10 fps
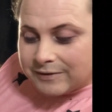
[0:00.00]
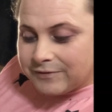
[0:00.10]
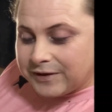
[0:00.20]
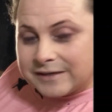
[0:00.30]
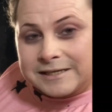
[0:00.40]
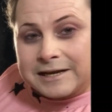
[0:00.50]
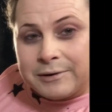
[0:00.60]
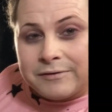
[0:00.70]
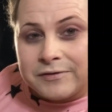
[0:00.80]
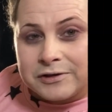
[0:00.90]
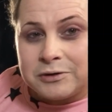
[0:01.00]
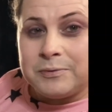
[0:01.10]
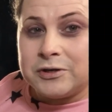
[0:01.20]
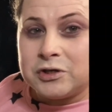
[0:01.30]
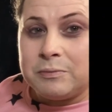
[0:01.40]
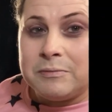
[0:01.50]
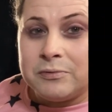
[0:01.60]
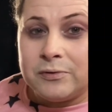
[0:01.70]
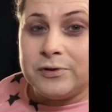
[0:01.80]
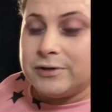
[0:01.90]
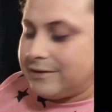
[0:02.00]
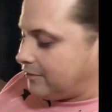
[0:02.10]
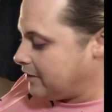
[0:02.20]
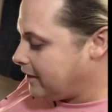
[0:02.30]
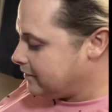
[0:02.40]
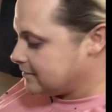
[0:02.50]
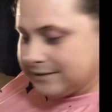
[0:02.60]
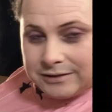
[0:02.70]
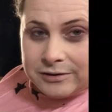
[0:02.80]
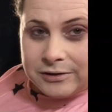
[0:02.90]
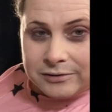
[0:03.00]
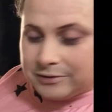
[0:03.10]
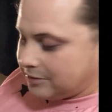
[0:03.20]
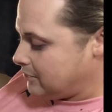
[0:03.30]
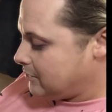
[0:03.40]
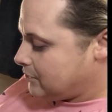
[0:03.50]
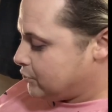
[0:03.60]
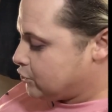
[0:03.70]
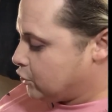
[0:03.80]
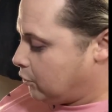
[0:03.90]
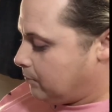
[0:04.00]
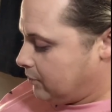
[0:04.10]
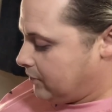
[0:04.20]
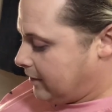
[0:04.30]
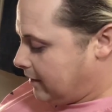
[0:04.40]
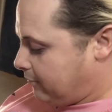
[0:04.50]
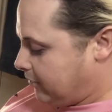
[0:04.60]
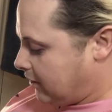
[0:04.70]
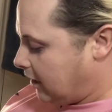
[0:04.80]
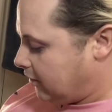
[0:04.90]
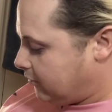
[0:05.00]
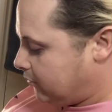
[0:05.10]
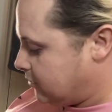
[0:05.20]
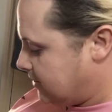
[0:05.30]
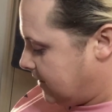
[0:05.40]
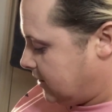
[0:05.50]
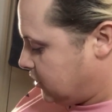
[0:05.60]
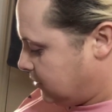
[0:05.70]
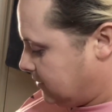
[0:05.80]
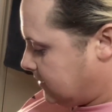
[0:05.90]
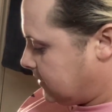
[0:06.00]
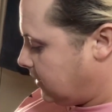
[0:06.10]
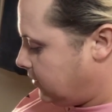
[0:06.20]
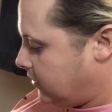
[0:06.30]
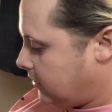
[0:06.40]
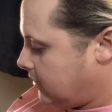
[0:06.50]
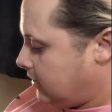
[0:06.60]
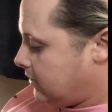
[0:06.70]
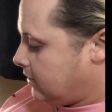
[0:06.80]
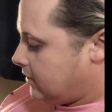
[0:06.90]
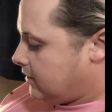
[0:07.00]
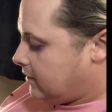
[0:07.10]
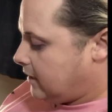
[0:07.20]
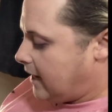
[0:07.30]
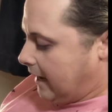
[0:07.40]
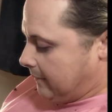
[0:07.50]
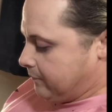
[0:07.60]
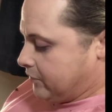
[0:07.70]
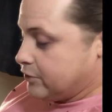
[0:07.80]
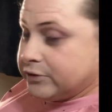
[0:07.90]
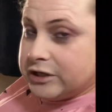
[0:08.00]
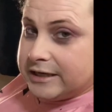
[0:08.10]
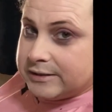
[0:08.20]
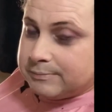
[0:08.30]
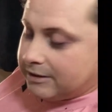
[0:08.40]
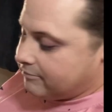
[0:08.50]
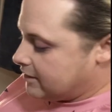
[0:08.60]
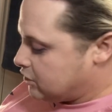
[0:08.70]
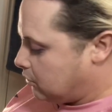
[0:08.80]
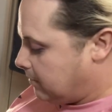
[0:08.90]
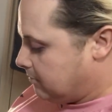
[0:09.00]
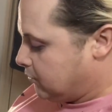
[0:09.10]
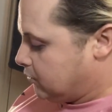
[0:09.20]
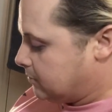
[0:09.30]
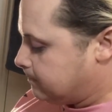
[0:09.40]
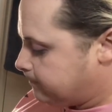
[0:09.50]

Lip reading: things that go over the top of the chopping board that are different colours, so you can chop with the colour coordination. So yeah, usually it's be a red chopping board.